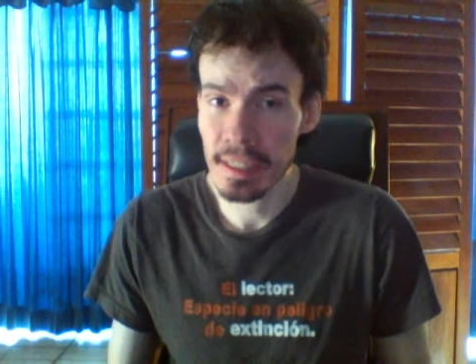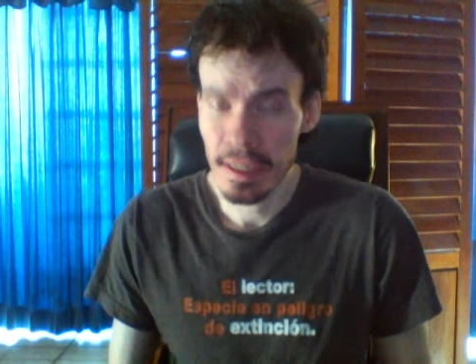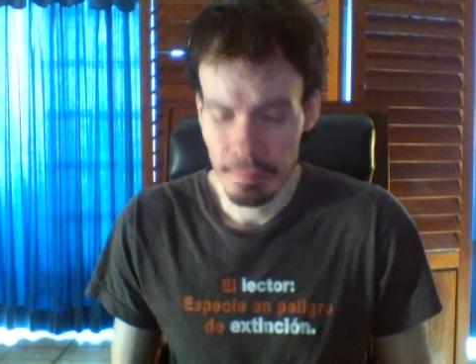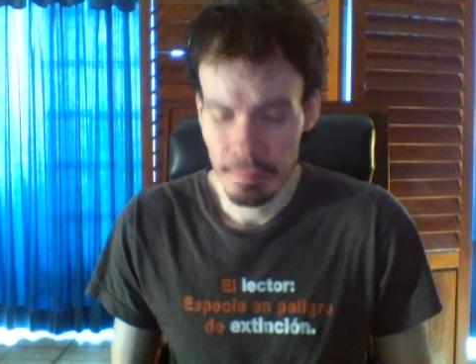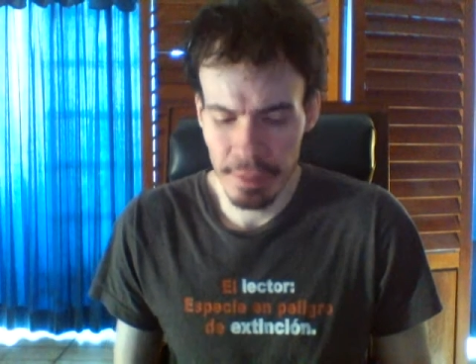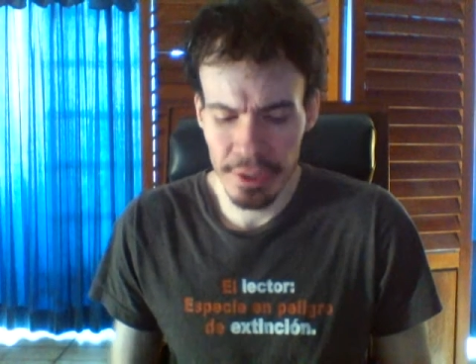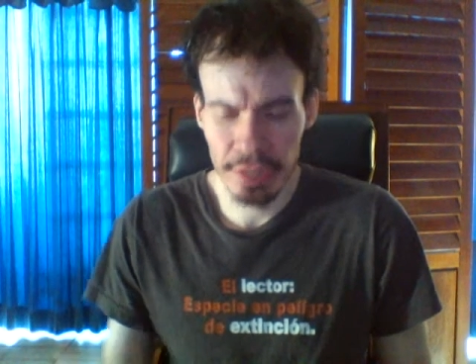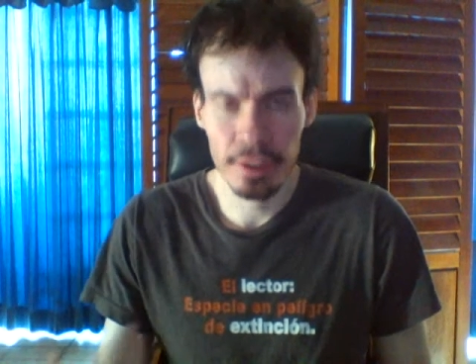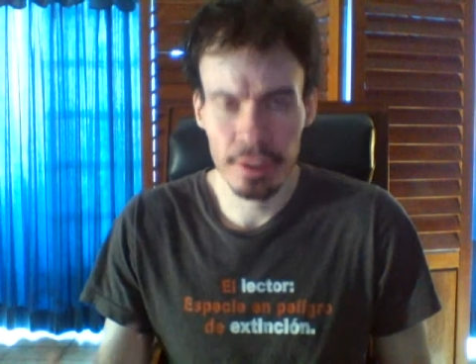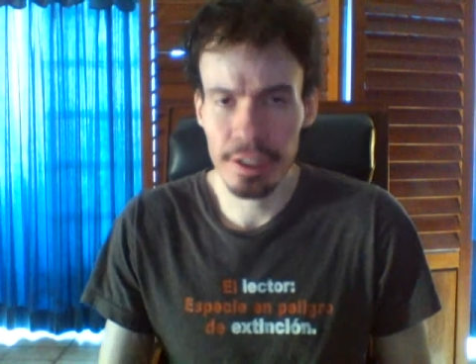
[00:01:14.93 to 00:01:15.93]
very
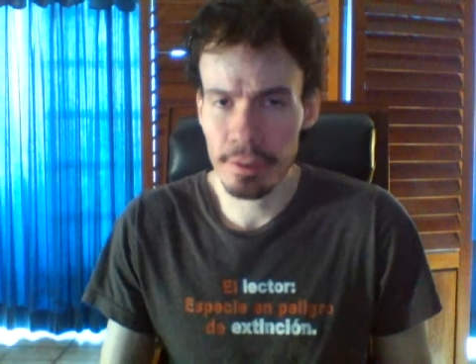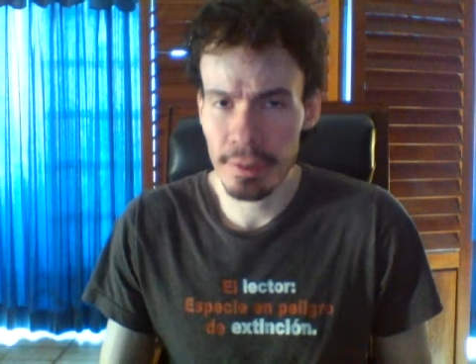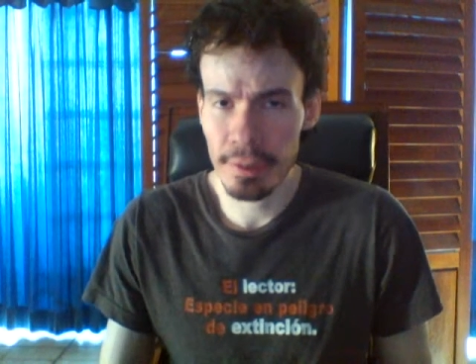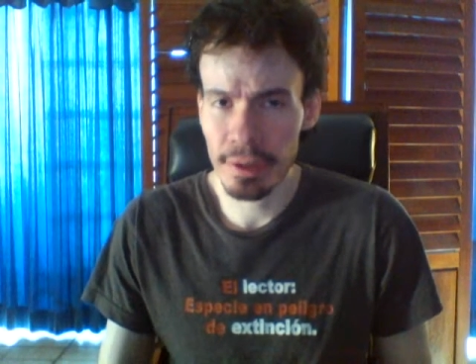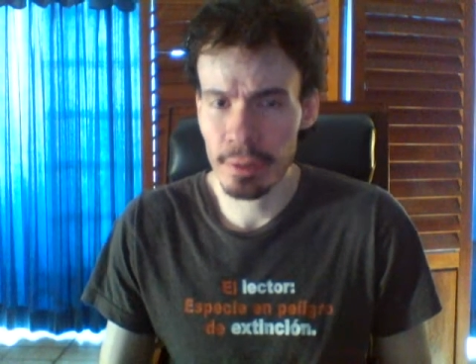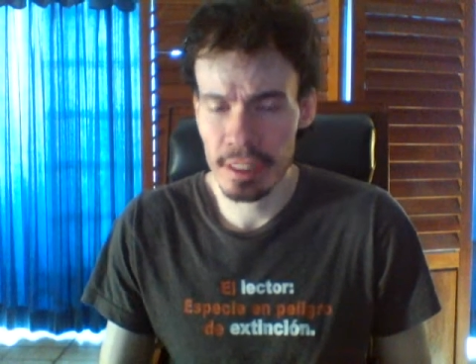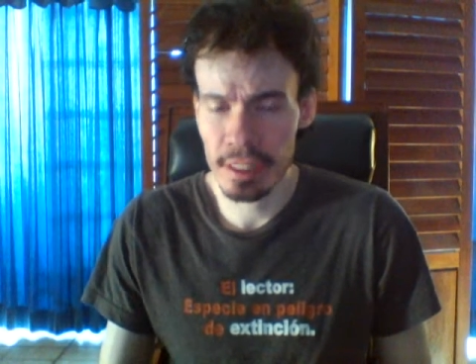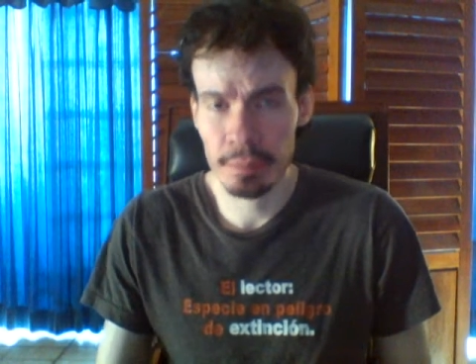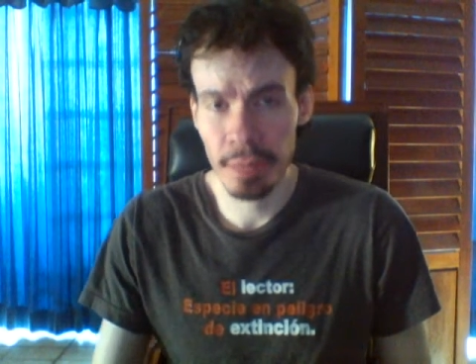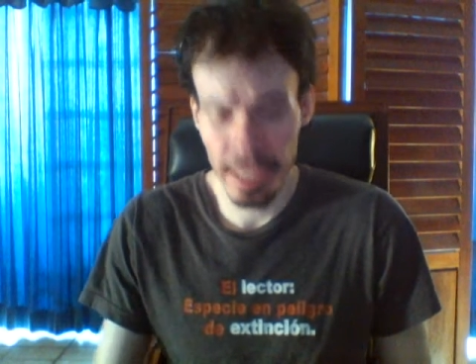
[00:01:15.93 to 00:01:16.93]
clear, very well
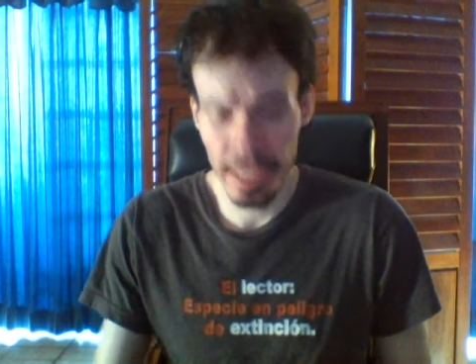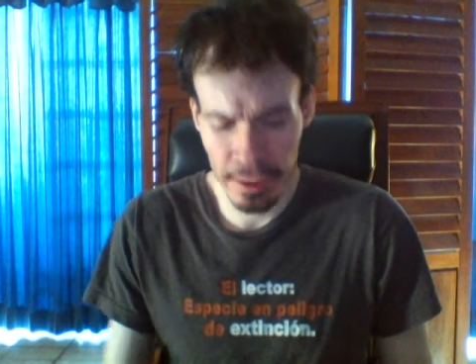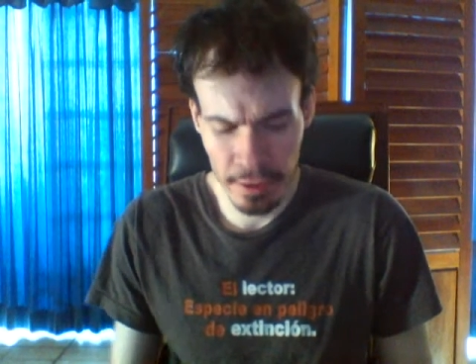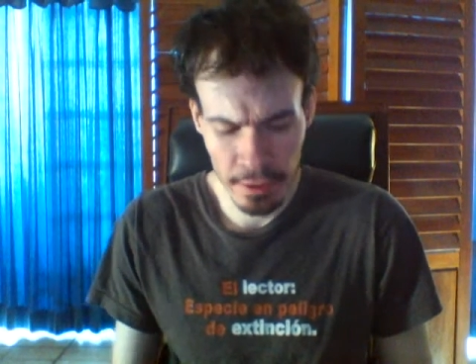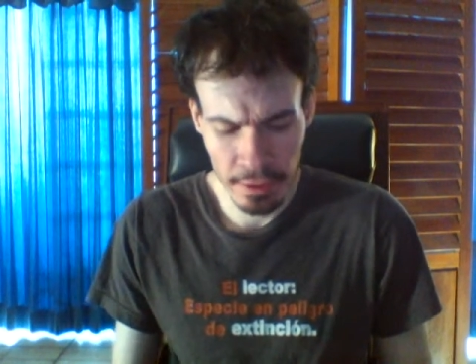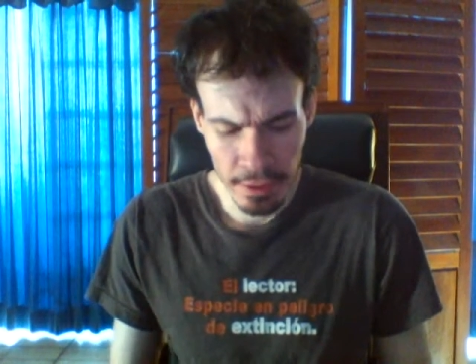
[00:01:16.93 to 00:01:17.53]
explained,